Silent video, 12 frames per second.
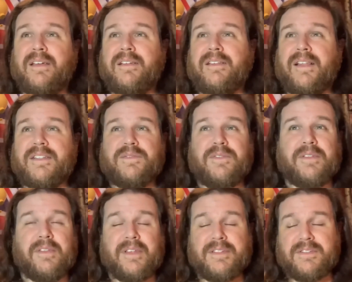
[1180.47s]
lots of other
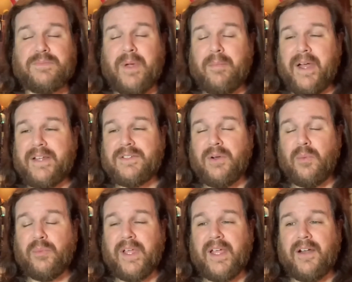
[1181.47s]
things my mind is
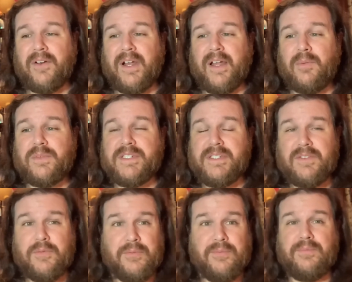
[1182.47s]
going blank on right now, but she's
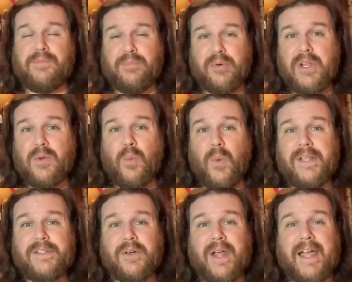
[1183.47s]
a pretty
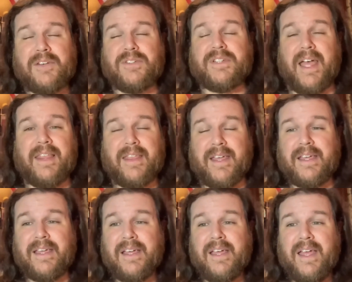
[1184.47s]
well-known actress, I think.
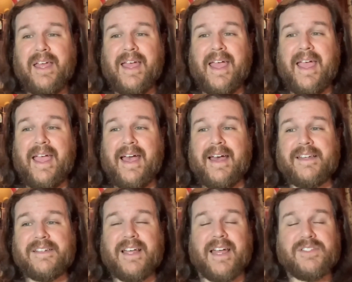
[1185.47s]

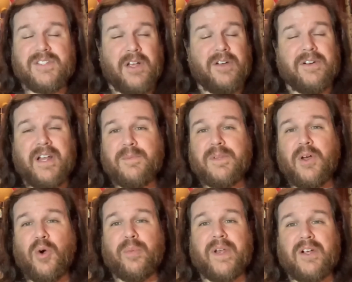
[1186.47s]
And I saw her name in the
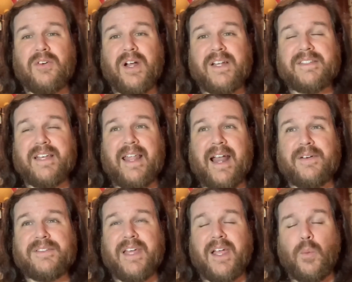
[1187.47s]
opening credits, and I
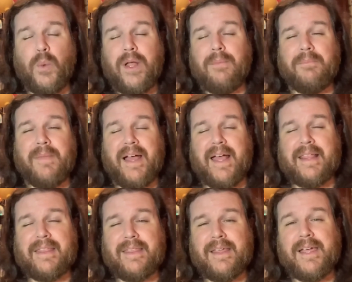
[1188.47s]
was like, well, I
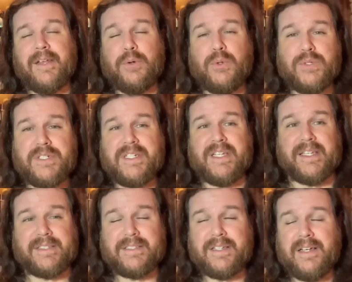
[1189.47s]
think I know who she is.